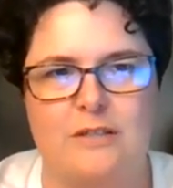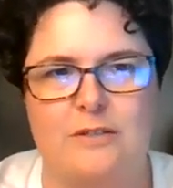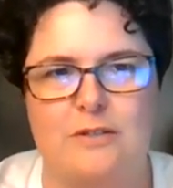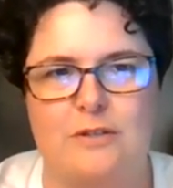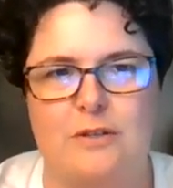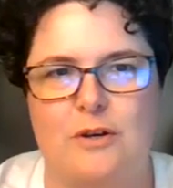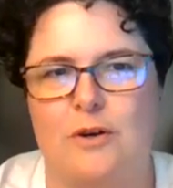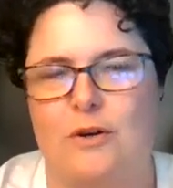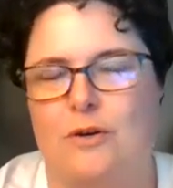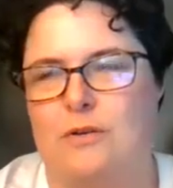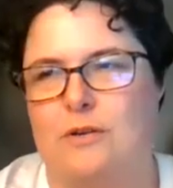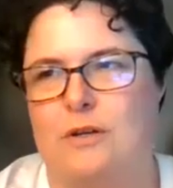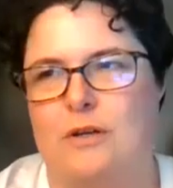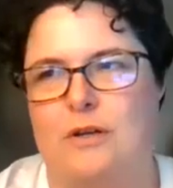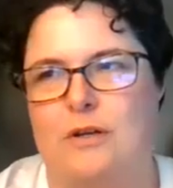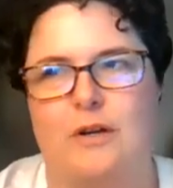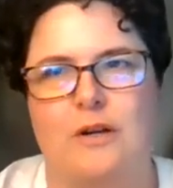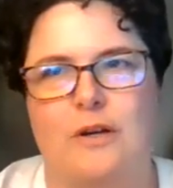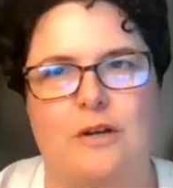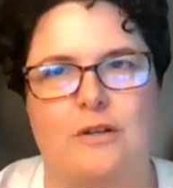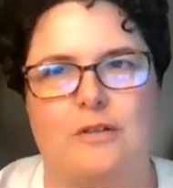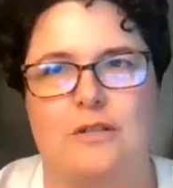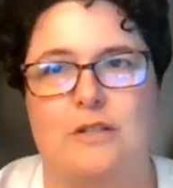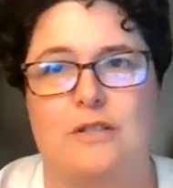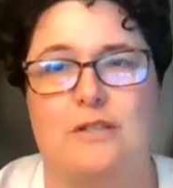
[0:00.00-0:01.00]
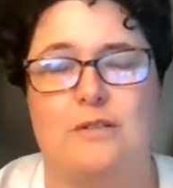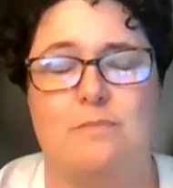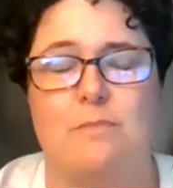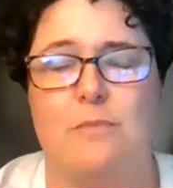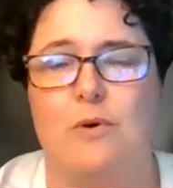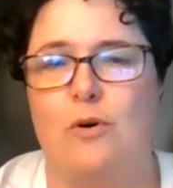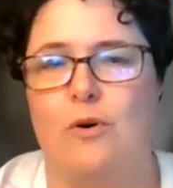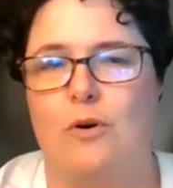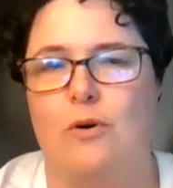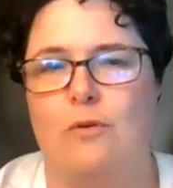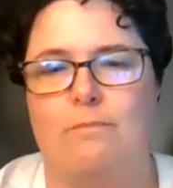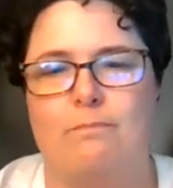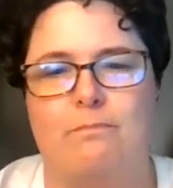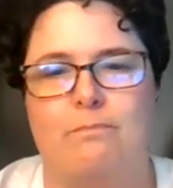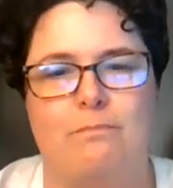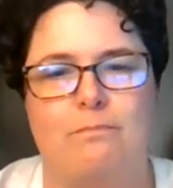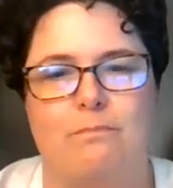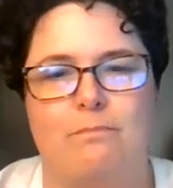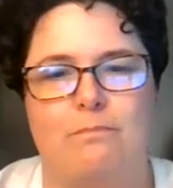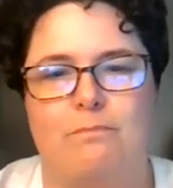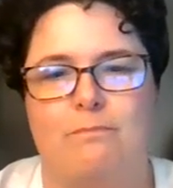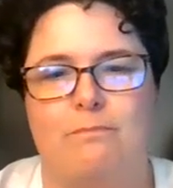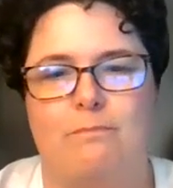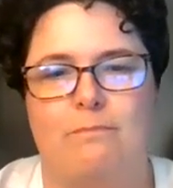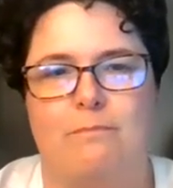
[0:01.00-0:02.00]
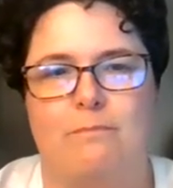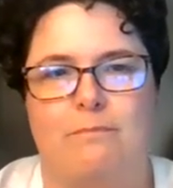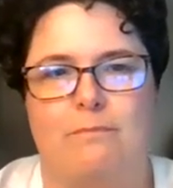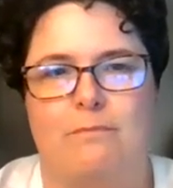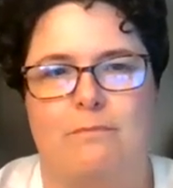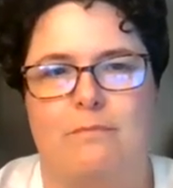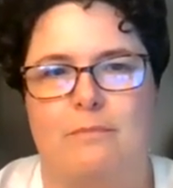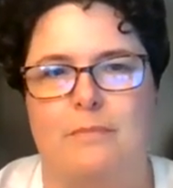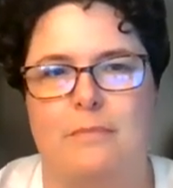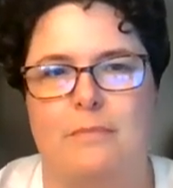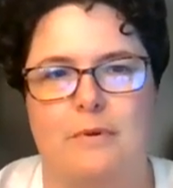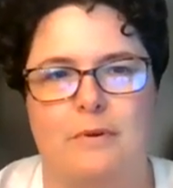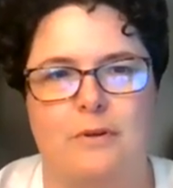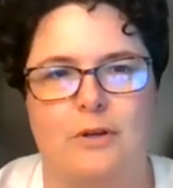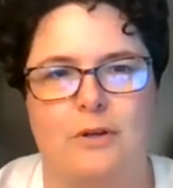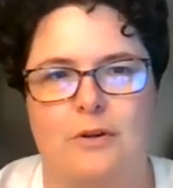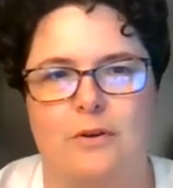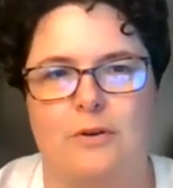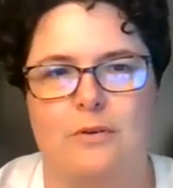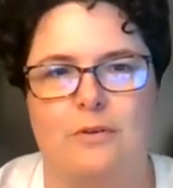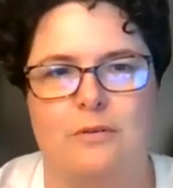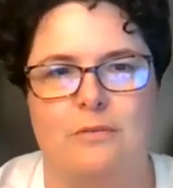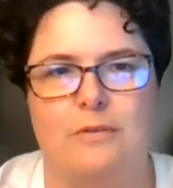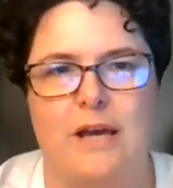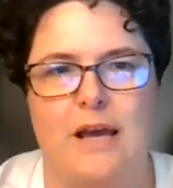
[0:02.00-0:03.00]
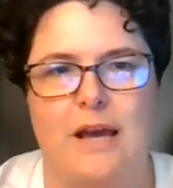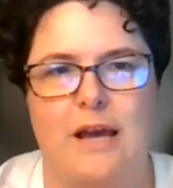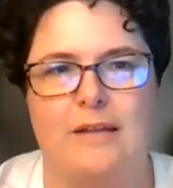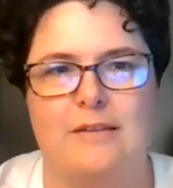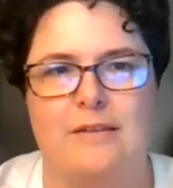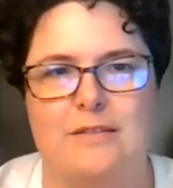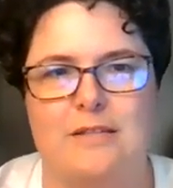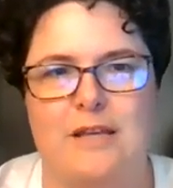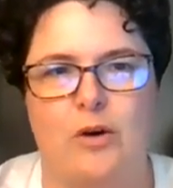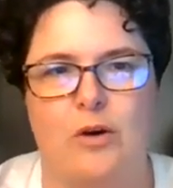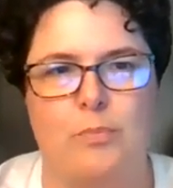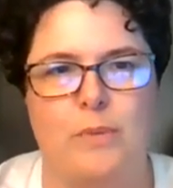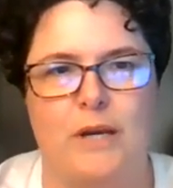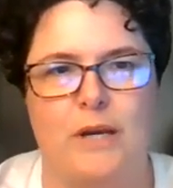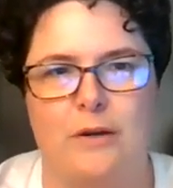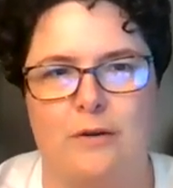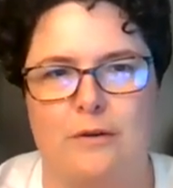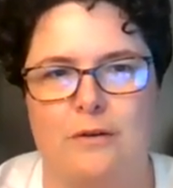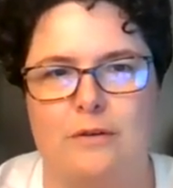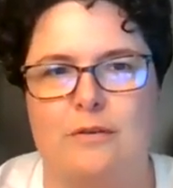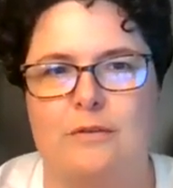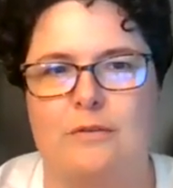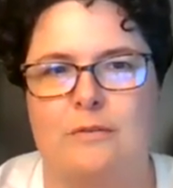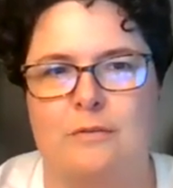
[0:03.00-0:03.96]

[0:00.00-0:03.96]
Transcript: So just more, hands helping.